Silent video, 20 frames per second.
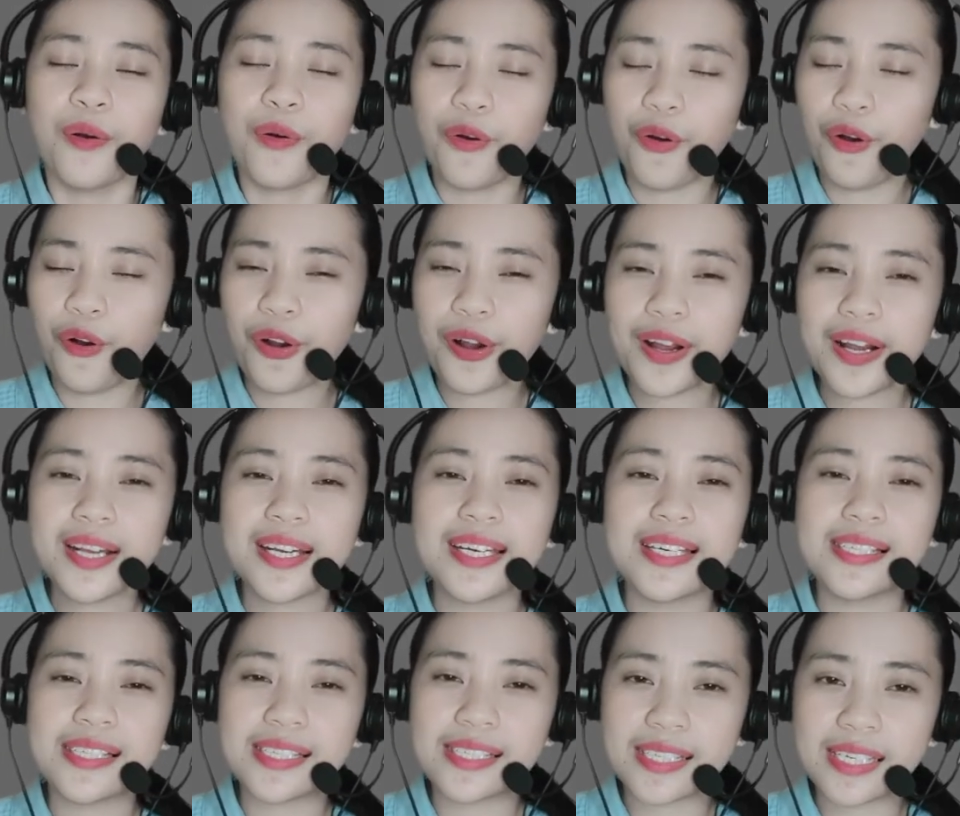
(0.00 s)
Or
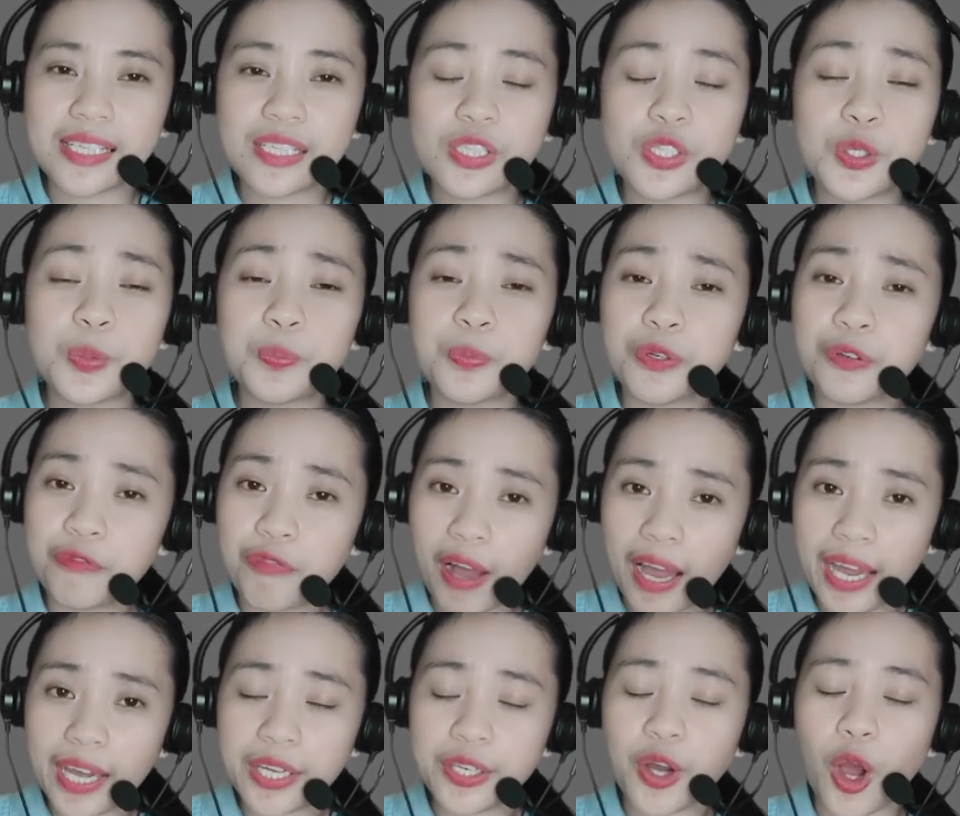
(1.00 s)
is it to
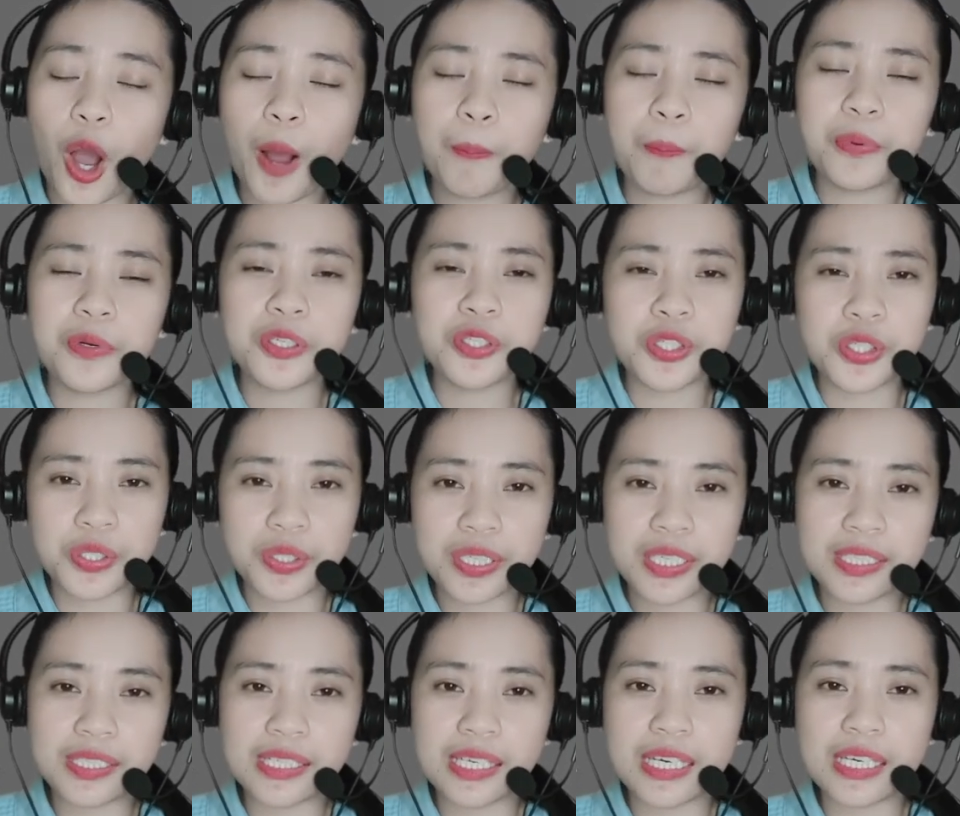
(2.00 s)
provide
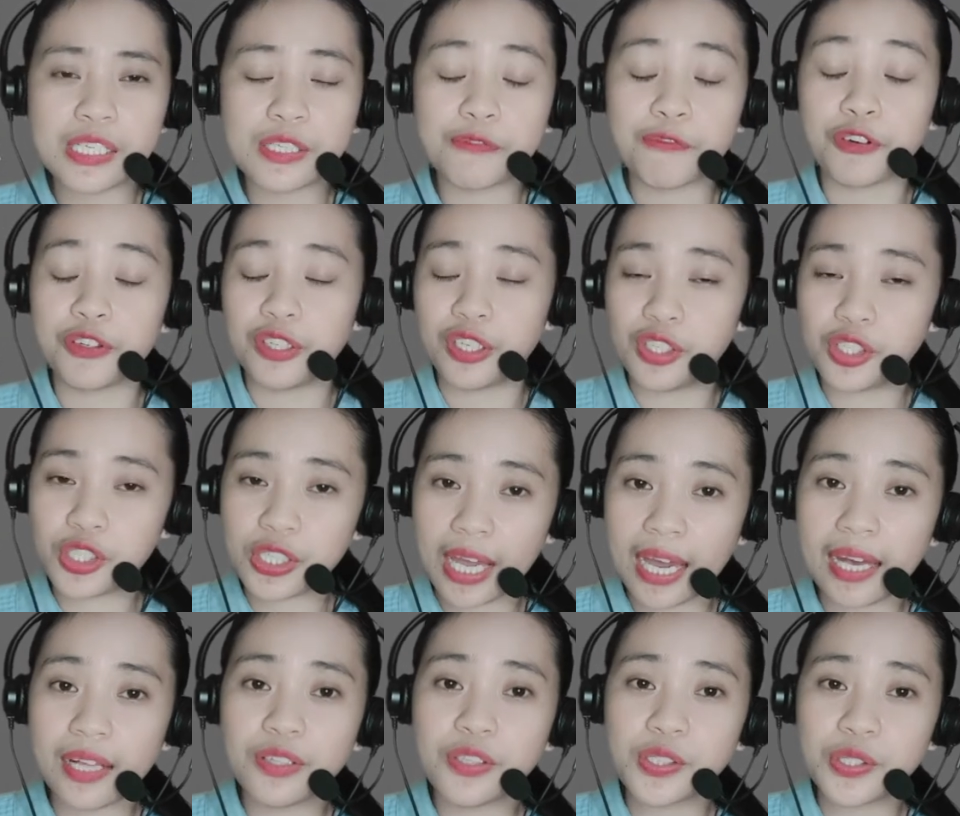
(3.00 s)
opportunities for the
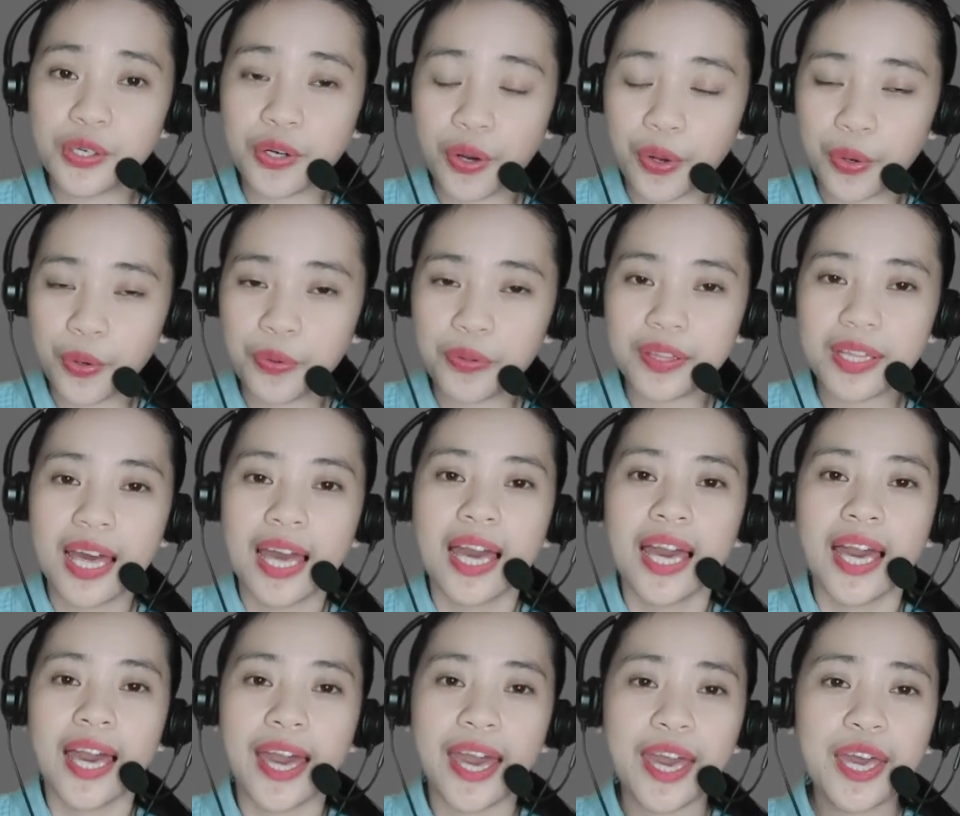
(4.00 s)
child's growth
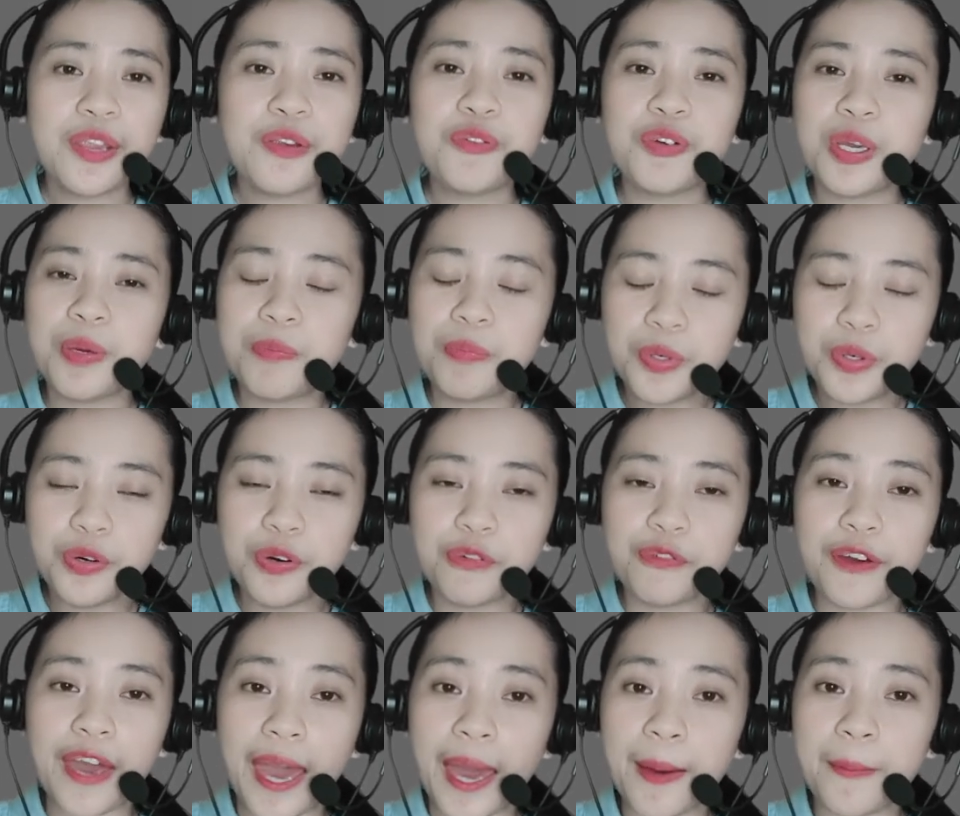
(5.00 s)
and
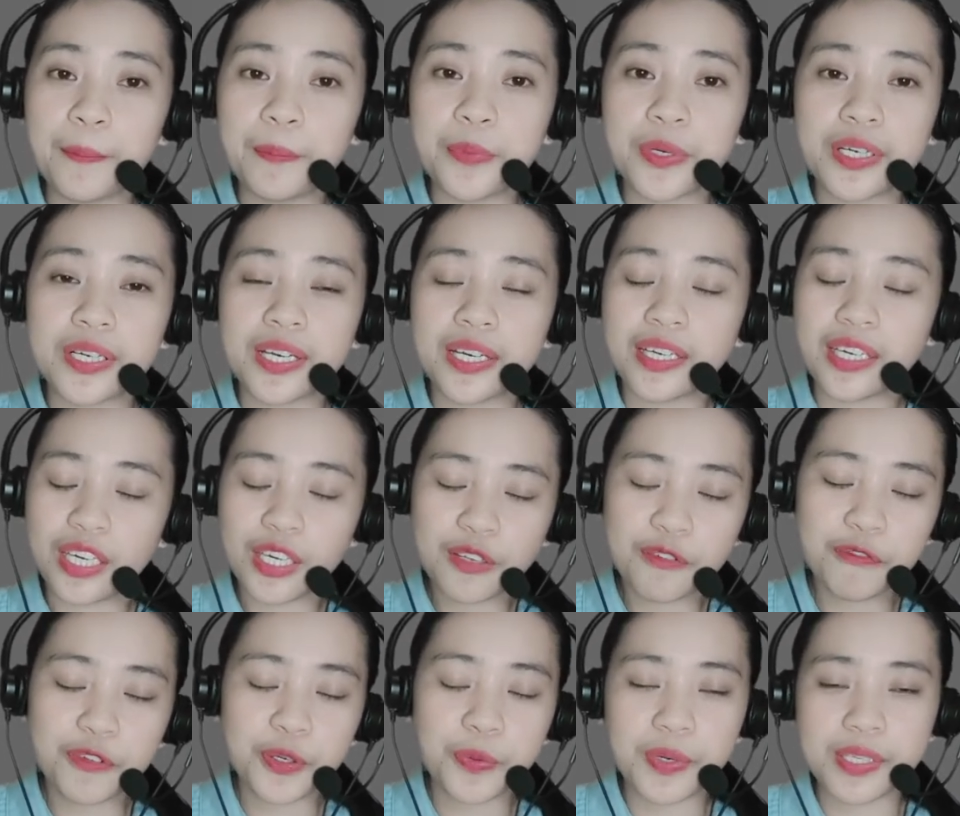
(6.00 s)
remove hampering
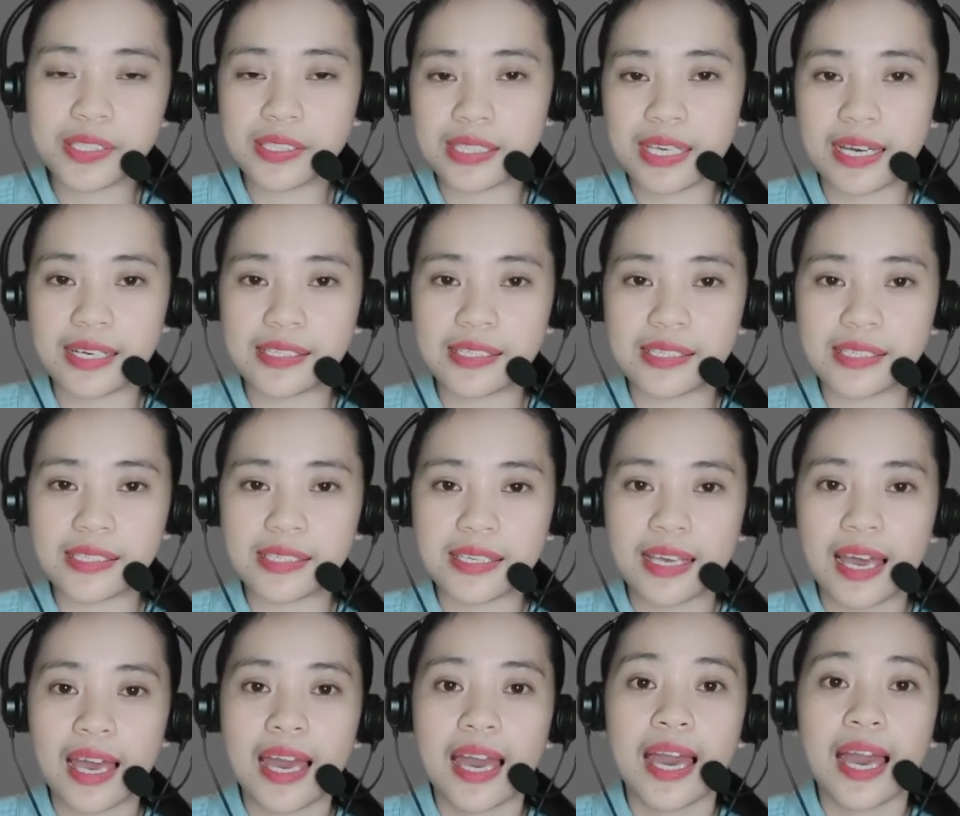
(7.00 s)
influences,
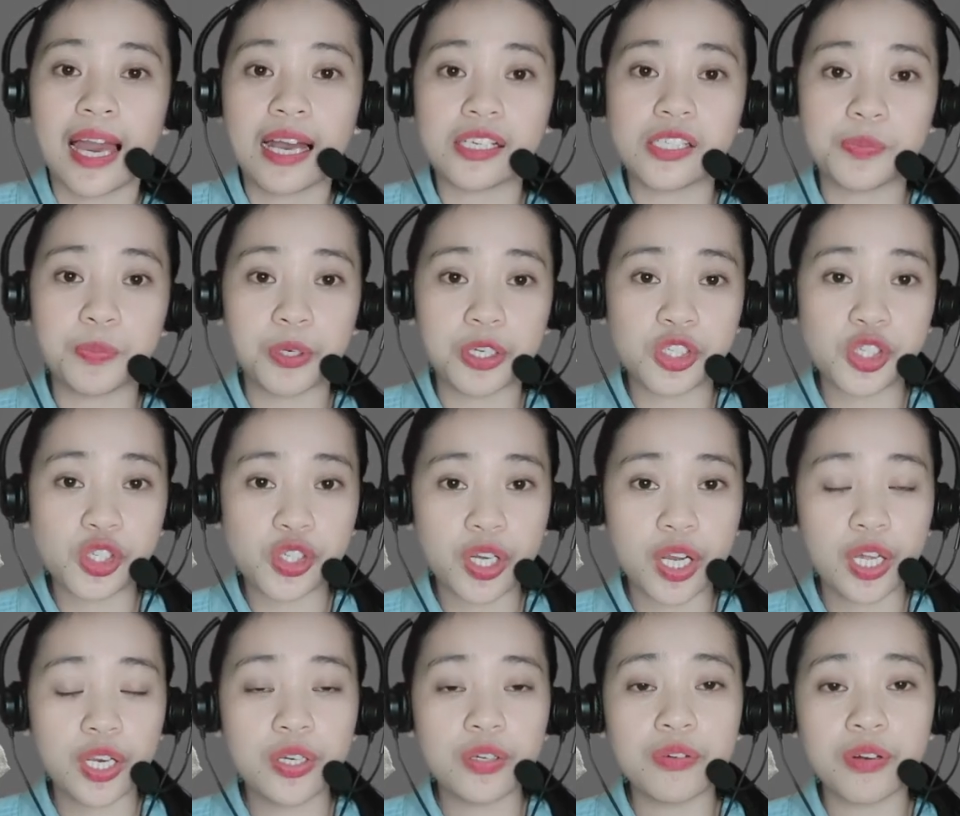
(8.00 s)
as
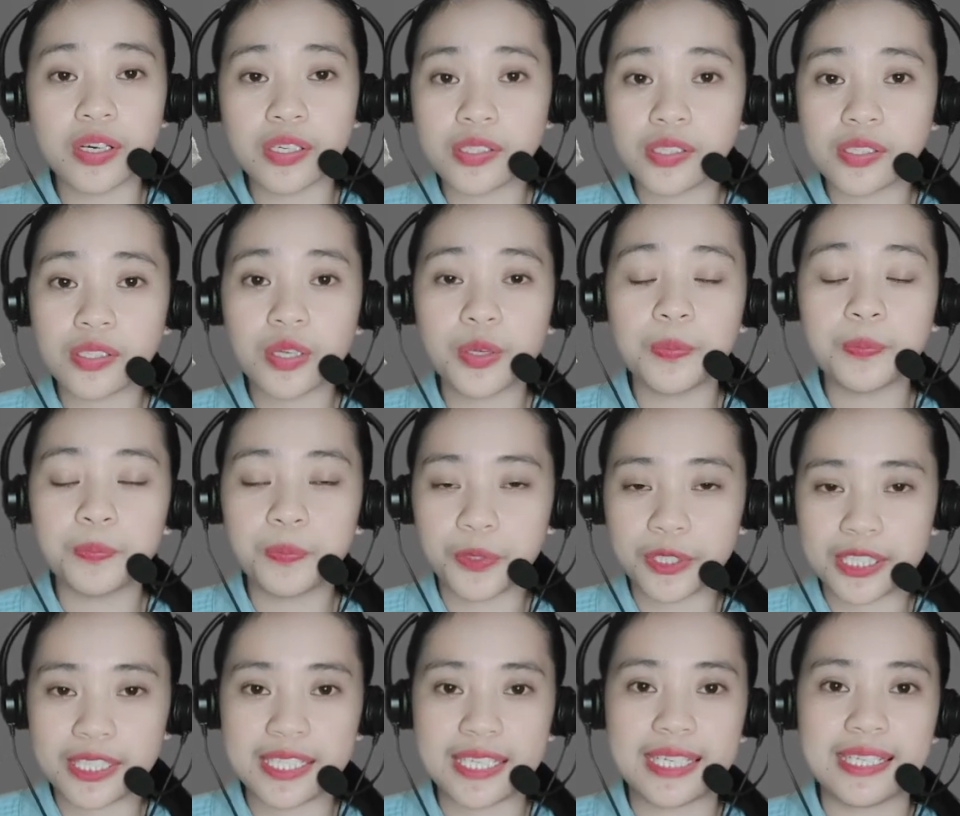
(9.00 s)
Bertrand Russell
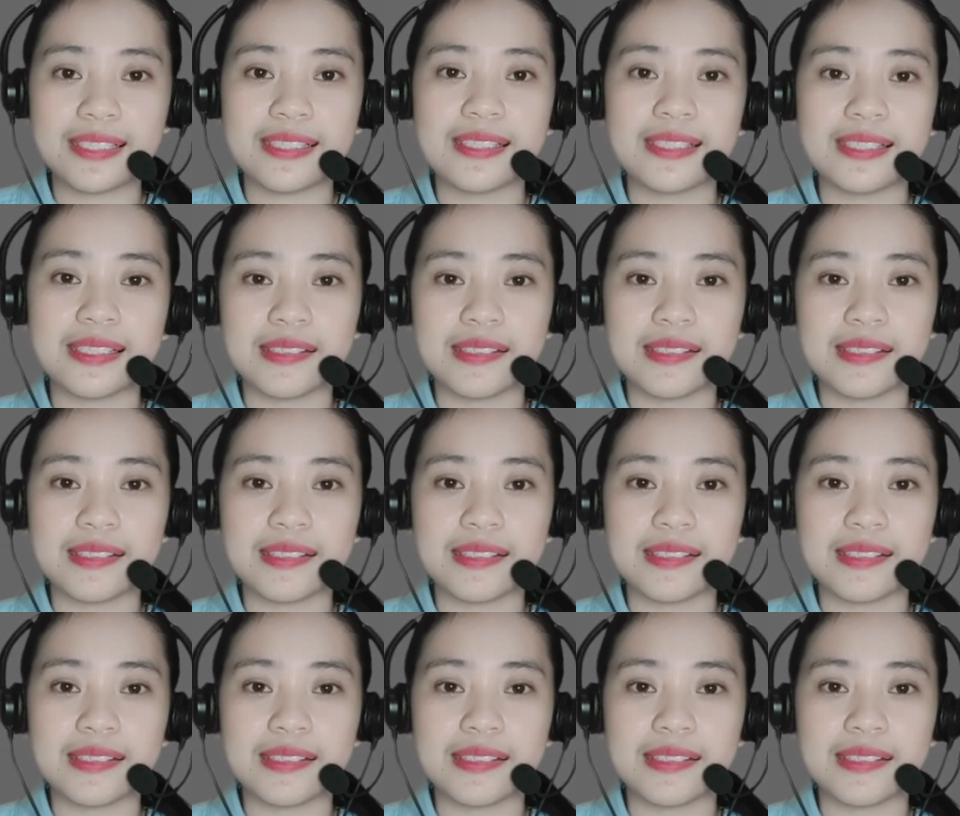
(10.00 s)
put it?